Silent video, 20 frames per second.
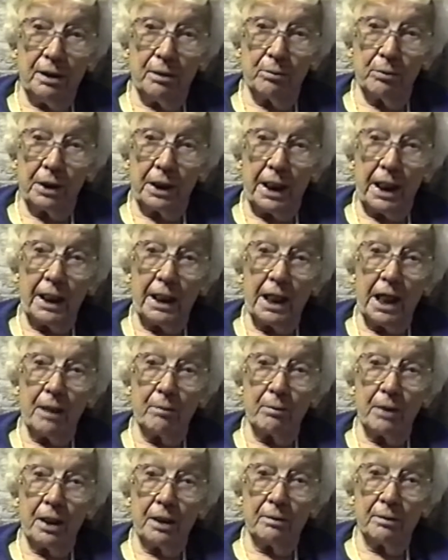But I
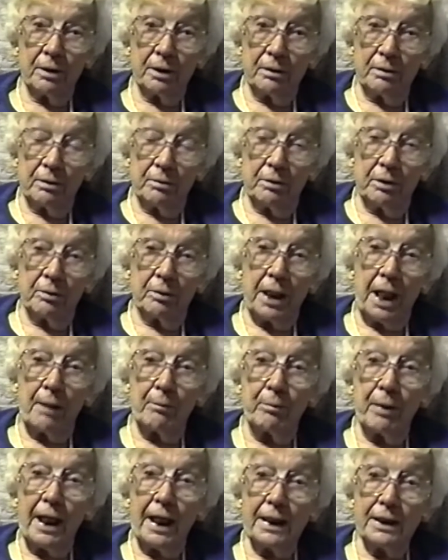
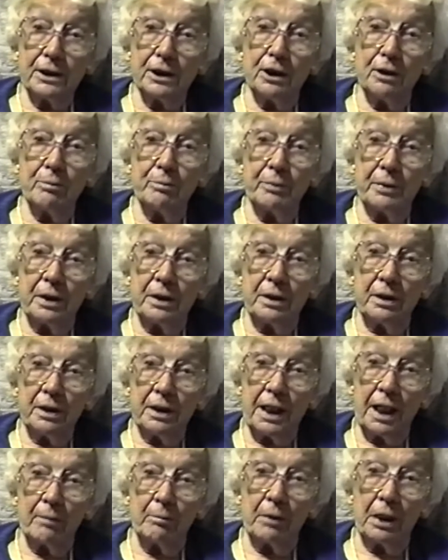got packed up and
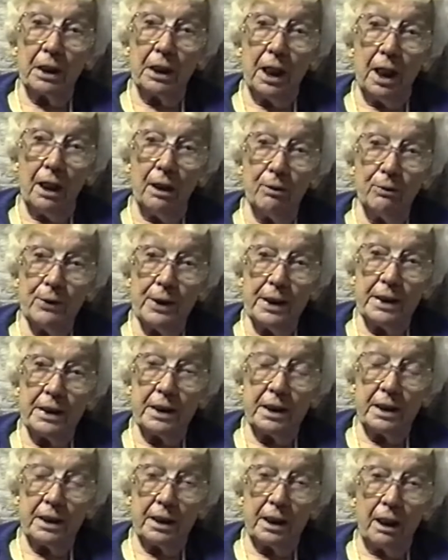got my car
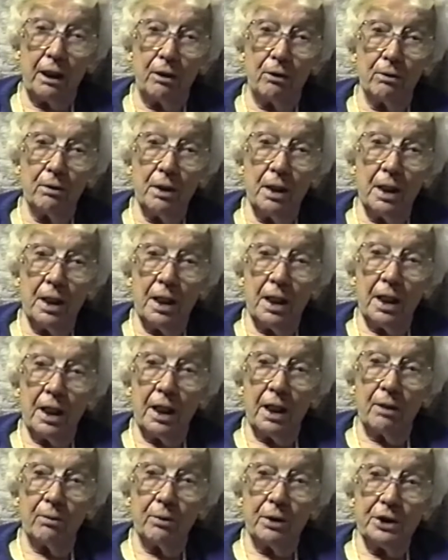ready and all.
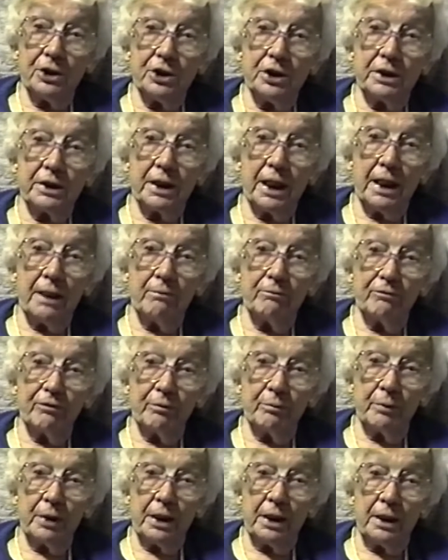And when she came for
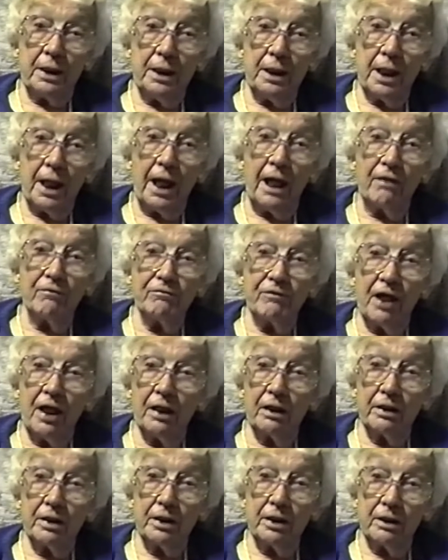me, I
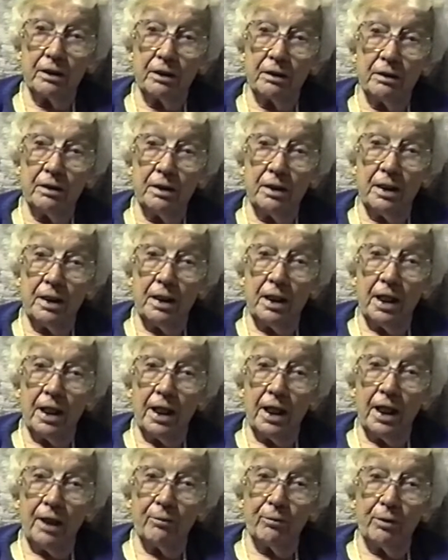followed her.
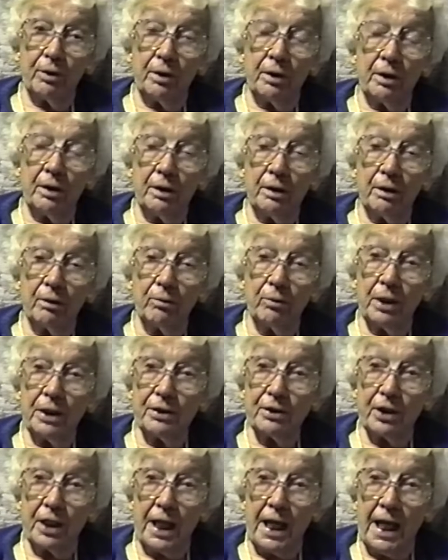And we
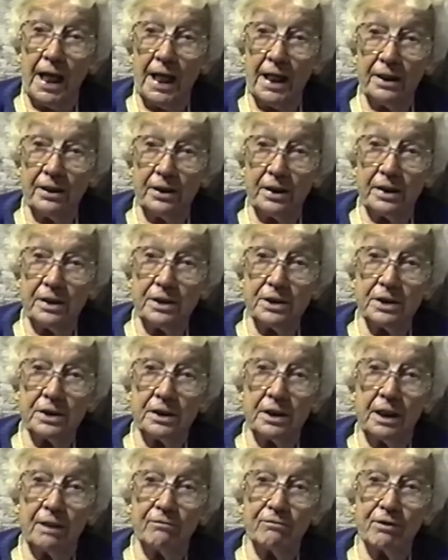went to Athens,
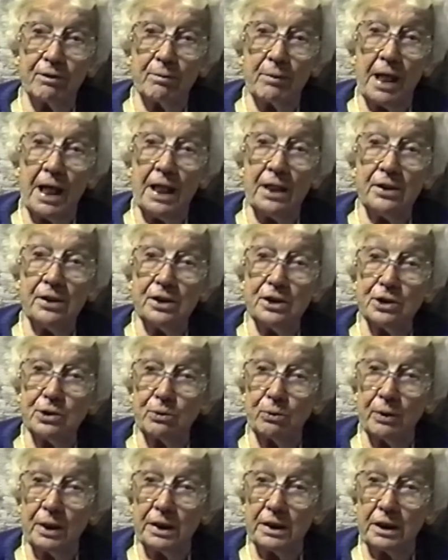and from Athens we
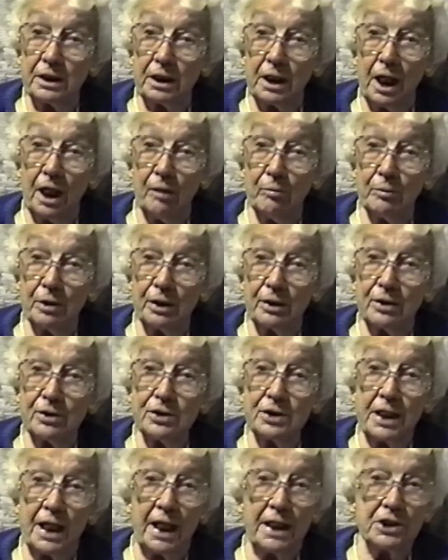went to
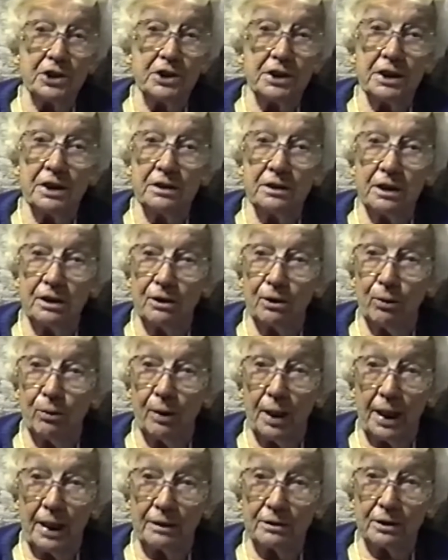Commerce, and I still didn't know
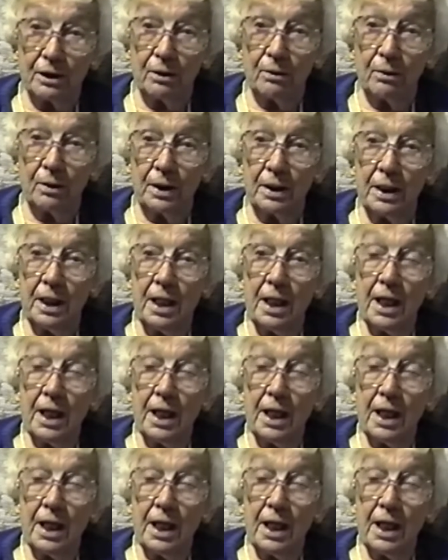where I was going.